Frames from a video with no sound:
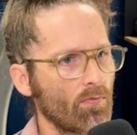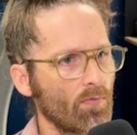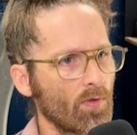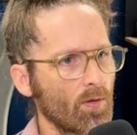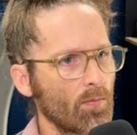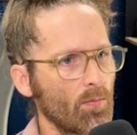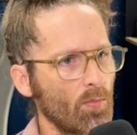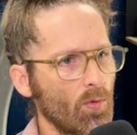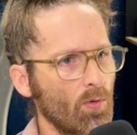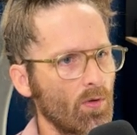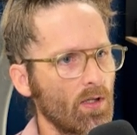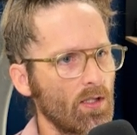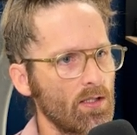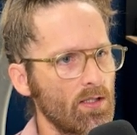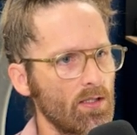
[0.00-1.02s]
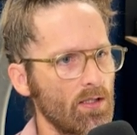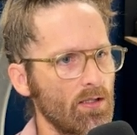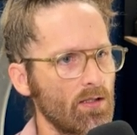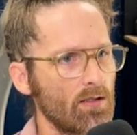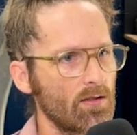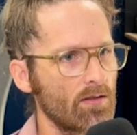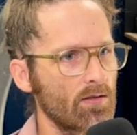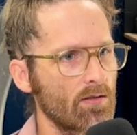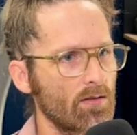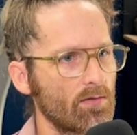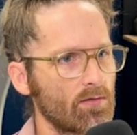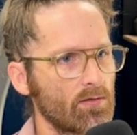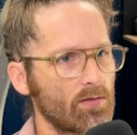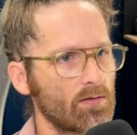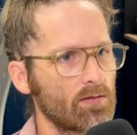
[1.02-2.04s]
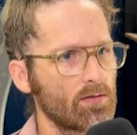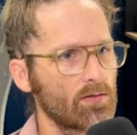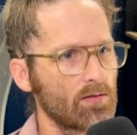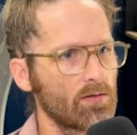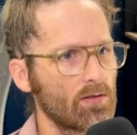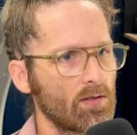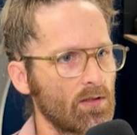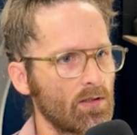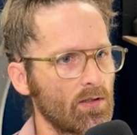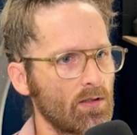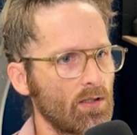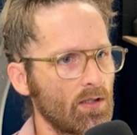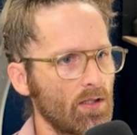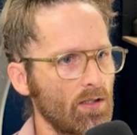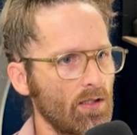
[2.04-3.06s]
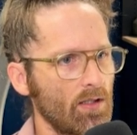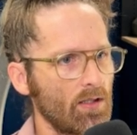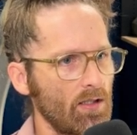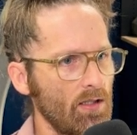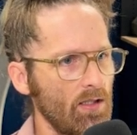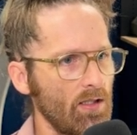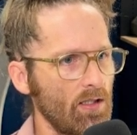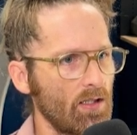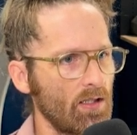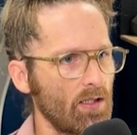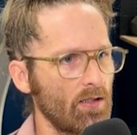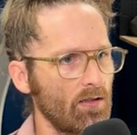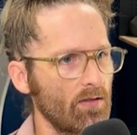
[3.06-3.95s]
more ideas, and in the end,